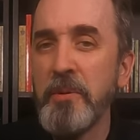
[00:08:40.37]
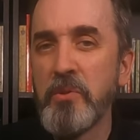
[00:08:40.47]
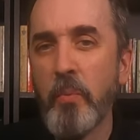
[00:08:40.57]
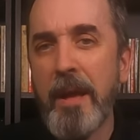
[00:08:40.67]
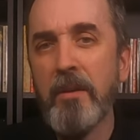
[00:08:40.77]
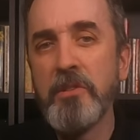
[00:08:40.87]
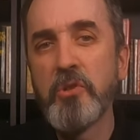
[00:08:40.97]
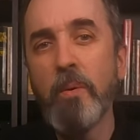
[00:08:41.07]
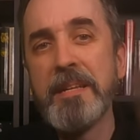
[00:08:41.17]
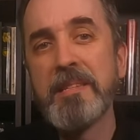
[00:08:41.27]
as well in
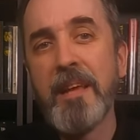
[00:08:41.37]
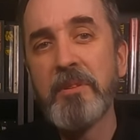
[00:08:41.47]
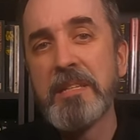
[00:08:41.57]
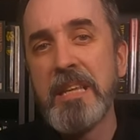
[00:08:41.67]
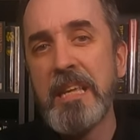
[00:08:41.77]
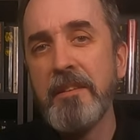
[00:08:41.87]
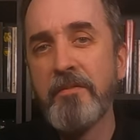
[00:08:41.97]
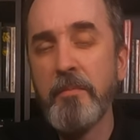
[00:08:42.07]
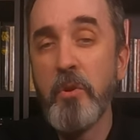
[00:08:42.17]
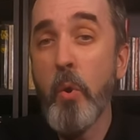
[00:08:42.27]
2017
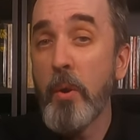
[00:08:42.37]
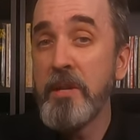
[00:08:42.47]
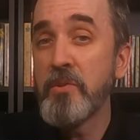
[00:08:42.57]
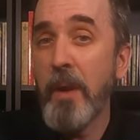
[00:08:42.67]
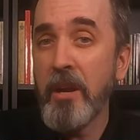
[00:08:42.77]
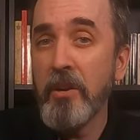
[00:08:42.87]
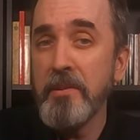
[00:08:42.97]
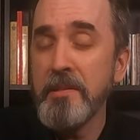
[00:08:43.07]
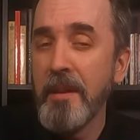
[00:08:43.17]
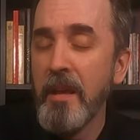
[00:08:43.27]
from Noise
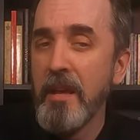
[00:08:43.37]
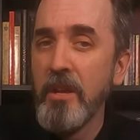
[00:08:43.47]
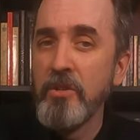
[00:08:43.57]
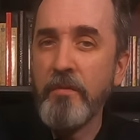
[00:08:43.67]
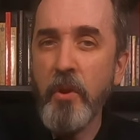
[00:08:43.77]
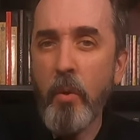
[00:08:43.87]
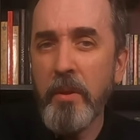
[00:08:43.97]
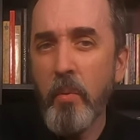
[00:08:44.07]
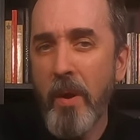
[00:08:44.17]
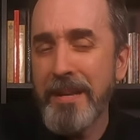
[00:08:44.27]
Records. So if you
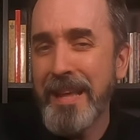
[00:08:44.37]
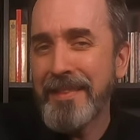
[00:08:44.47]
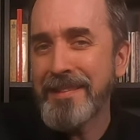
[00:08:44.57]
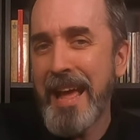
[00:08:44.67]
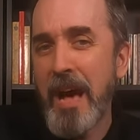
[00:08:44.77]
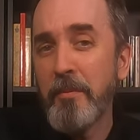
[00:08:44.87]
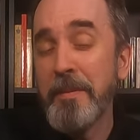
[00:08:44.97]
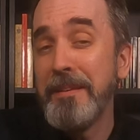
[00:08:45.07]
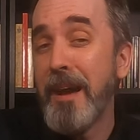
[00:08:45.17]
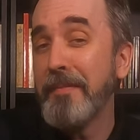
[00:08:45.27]
only wanted to get this album
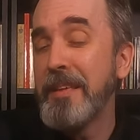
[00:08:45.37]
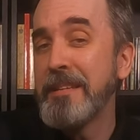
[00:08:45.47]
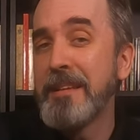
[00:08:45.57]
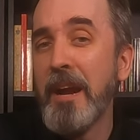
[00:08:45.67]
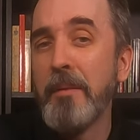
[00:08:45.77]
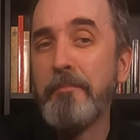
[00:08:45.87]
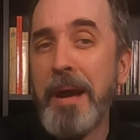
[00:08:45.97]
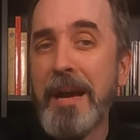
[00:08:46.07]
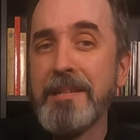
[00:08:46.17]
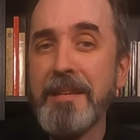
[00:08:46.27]
and not the entire
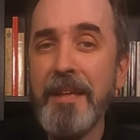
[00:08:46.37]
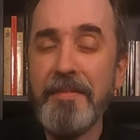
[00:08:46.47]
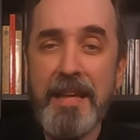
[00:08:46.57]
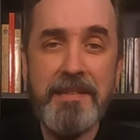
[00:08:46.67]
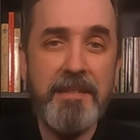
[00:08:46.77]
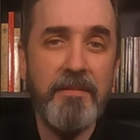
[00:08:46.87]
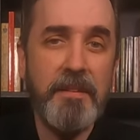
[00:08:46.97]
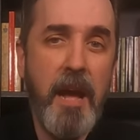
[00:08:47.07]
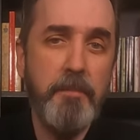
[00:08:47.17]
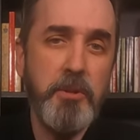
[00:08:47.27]
box set, that's still
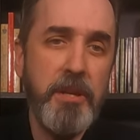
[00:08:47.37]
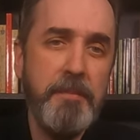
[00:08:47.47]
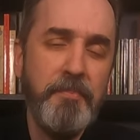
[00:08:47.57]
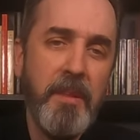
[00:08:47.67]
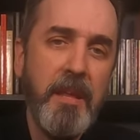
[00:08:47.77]
an option.